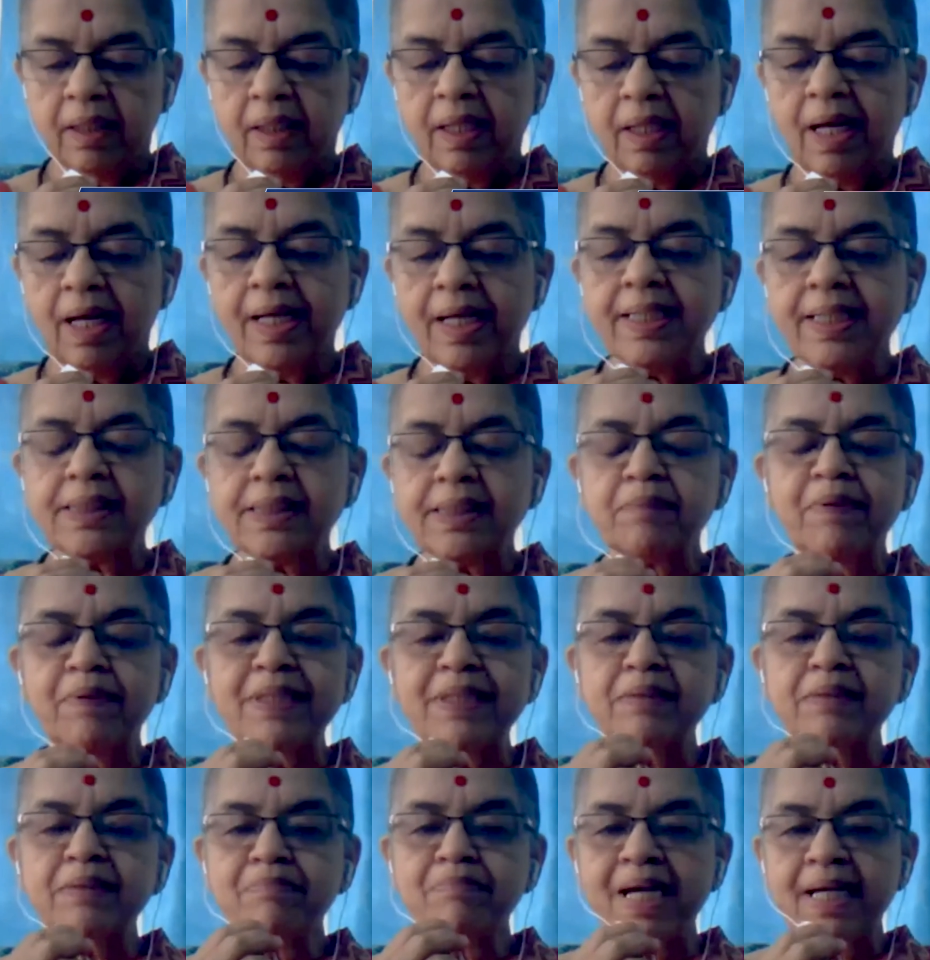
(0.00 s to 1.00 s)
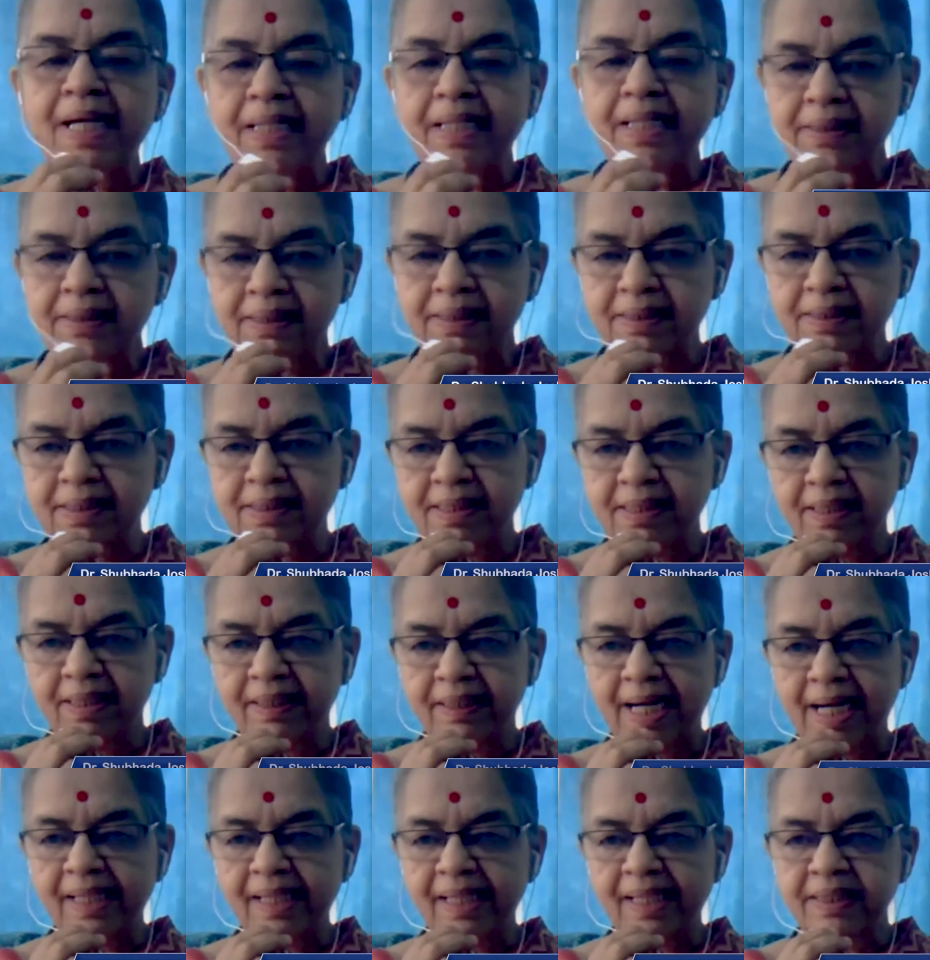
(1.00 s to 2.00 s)
I express my sincere
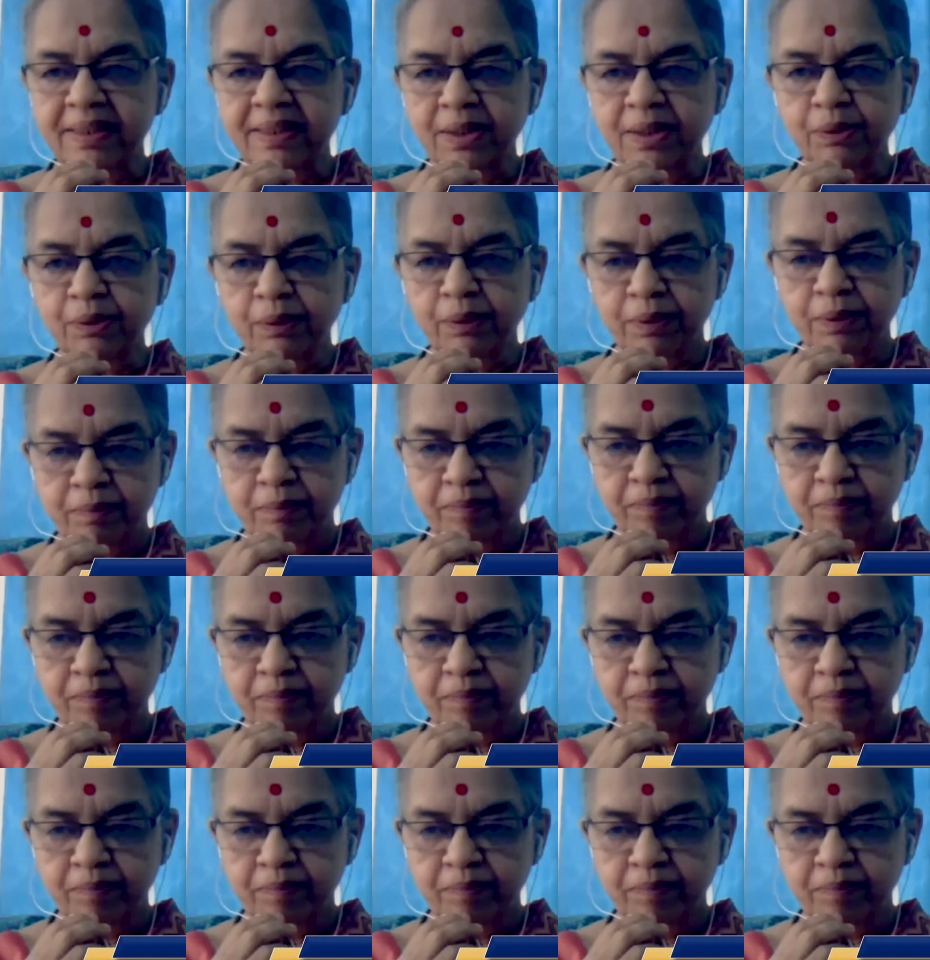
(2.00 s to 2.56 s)
gratitude